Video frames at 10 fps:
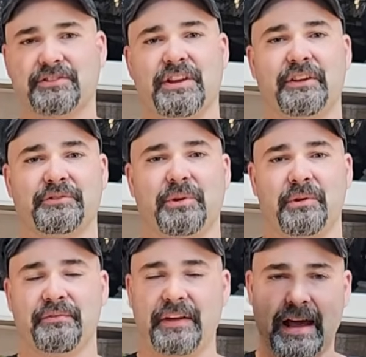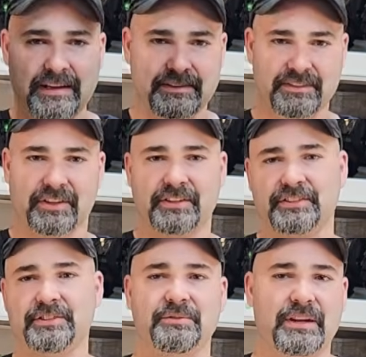Channel's growing fast. It's all
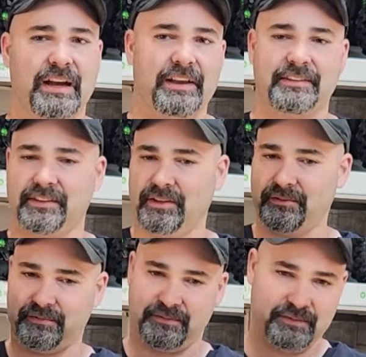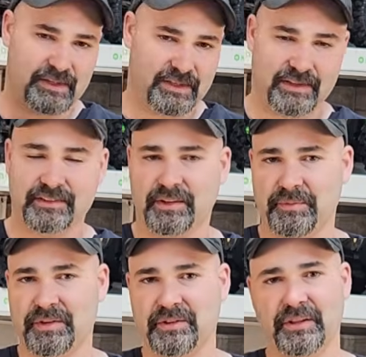because of you guys,
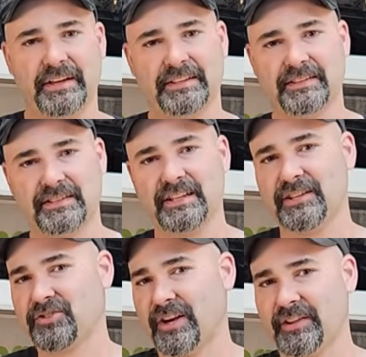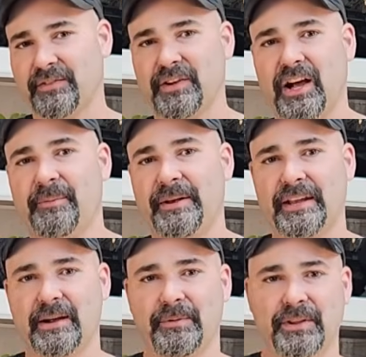something you'd like to see, try to leave a comment
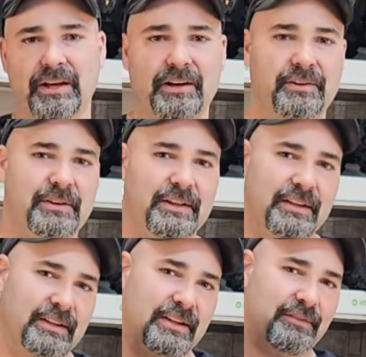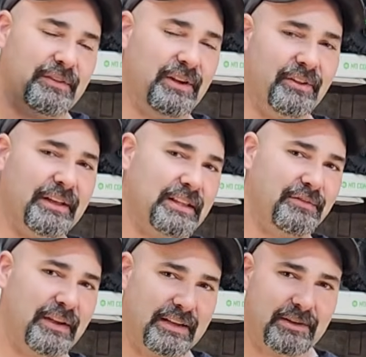down below. If you don't like the
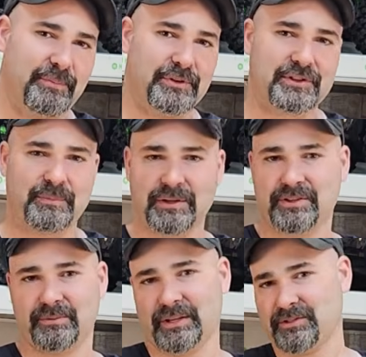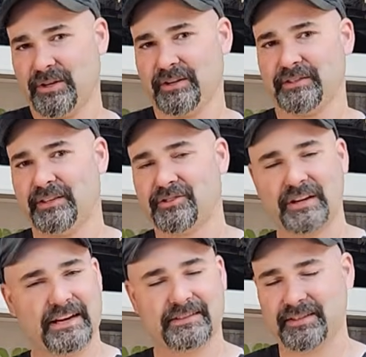fact they put Spectrum Electronics in a
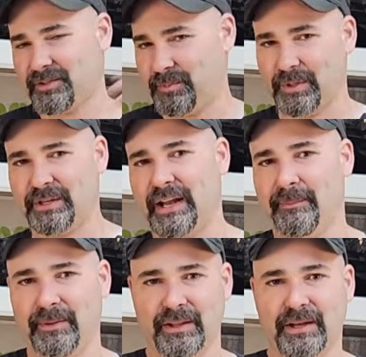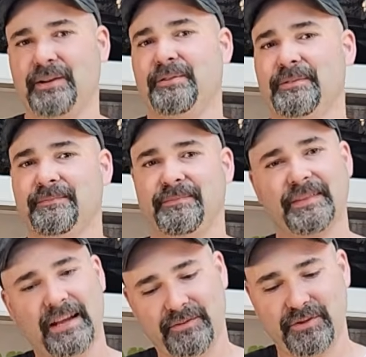Traxxas, put it down below.
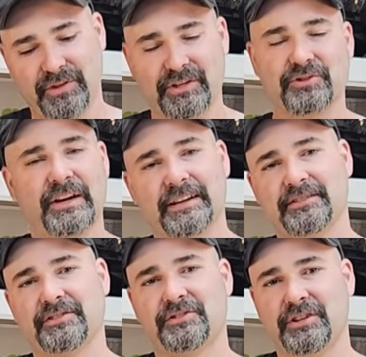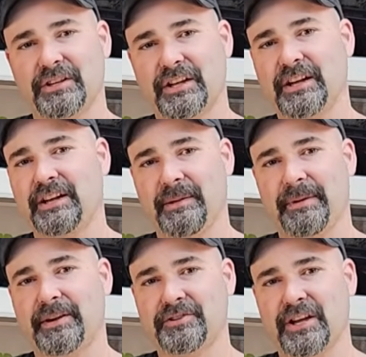And if you think Traxxas should have done a
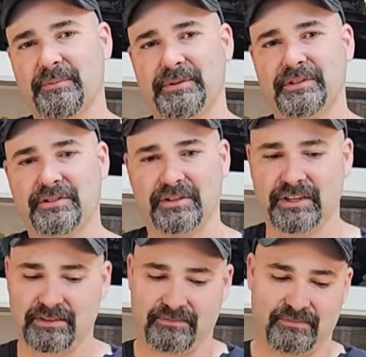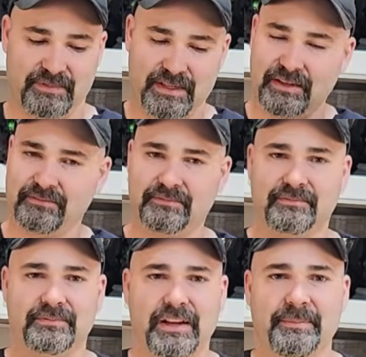better job with this truck, you know,
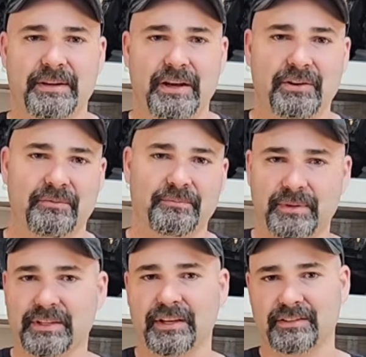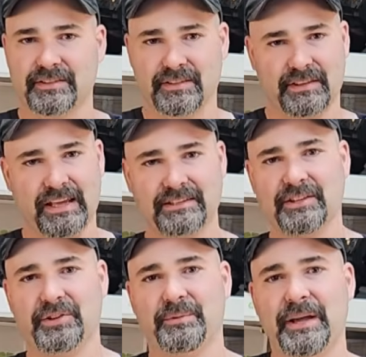let it be known, because that's
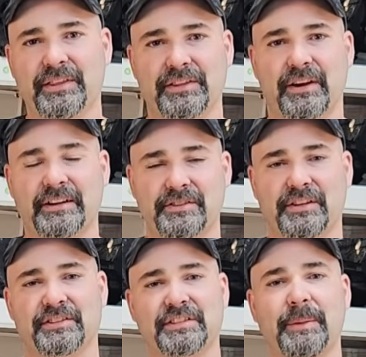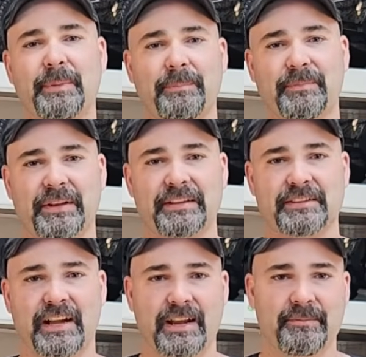the only way that they're actually going to step up the next
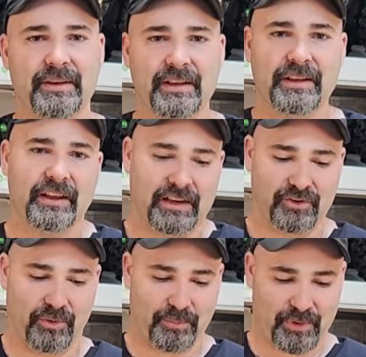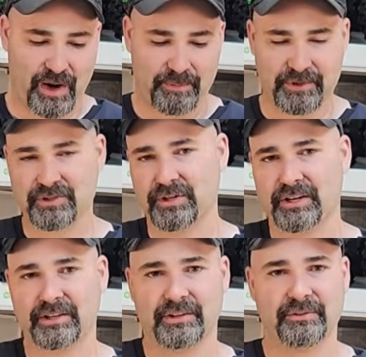time and do a proper
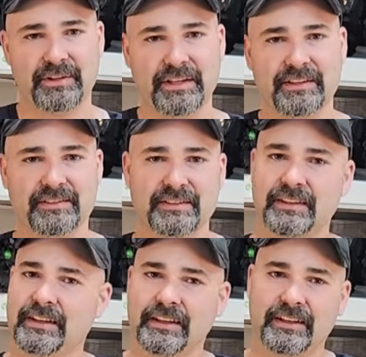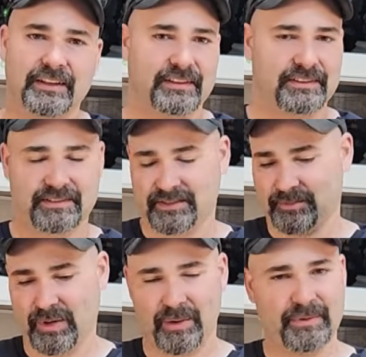truck and release. Is the
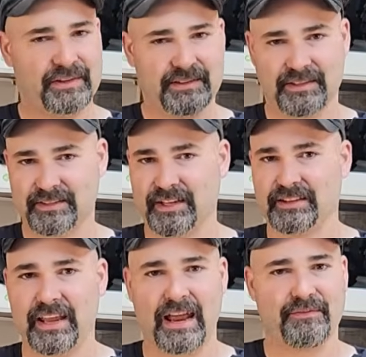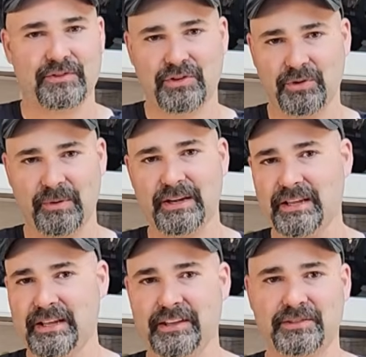problem is, like I said, they have too
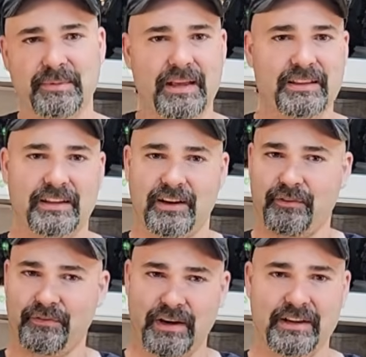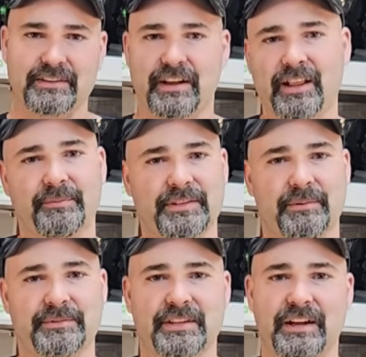many yes men that are afraid to tell them
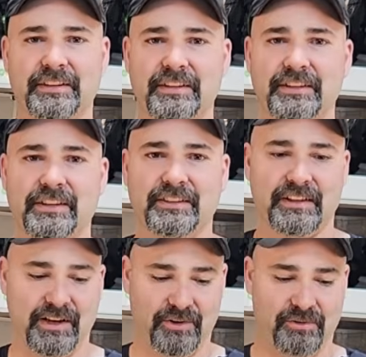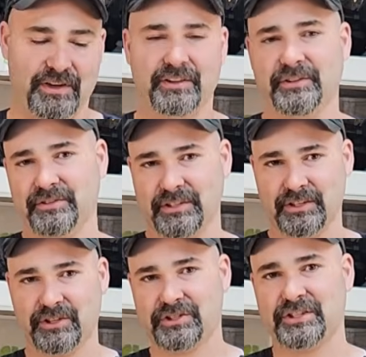something's not good because they don't want to lose their
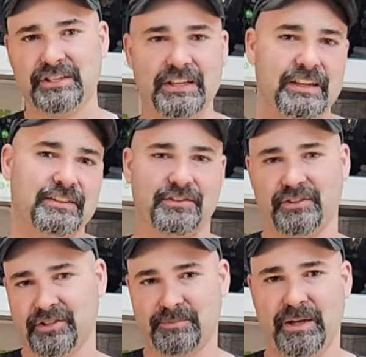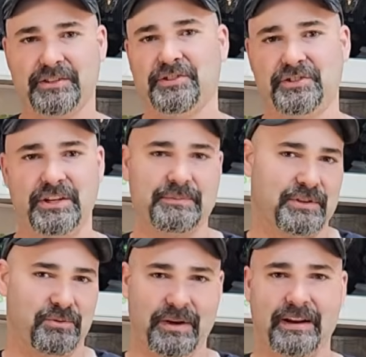cushy gigs or their sponsorships
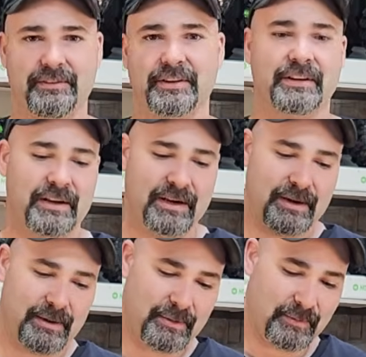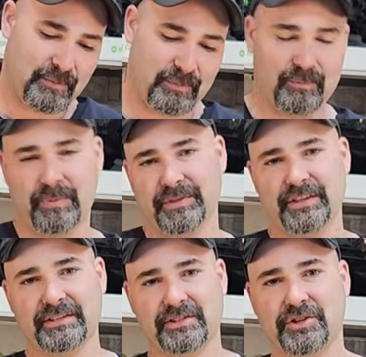or whatever. But
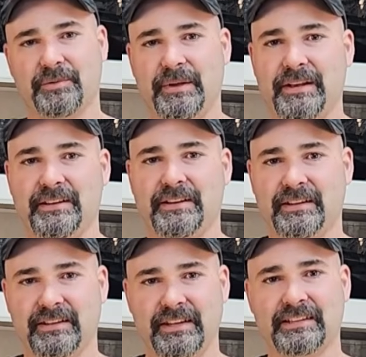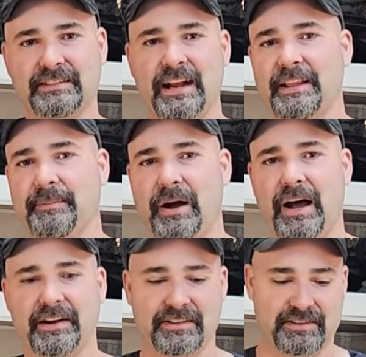this should have been nixed out of the
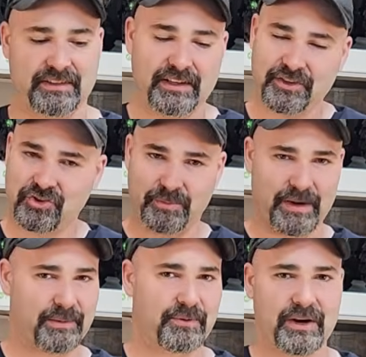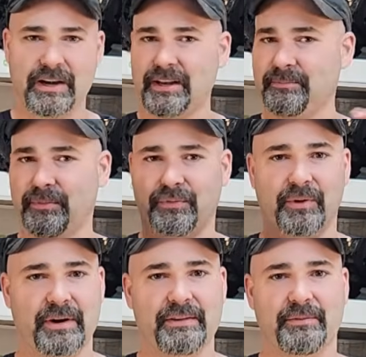box. Should have been upgraded
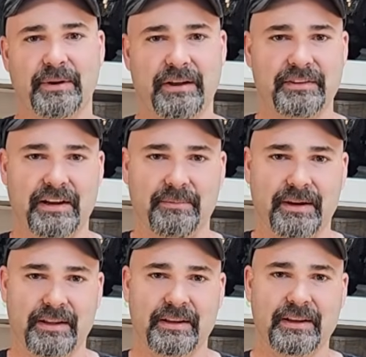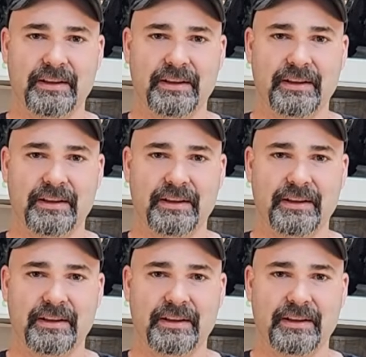before it even went out to anybody.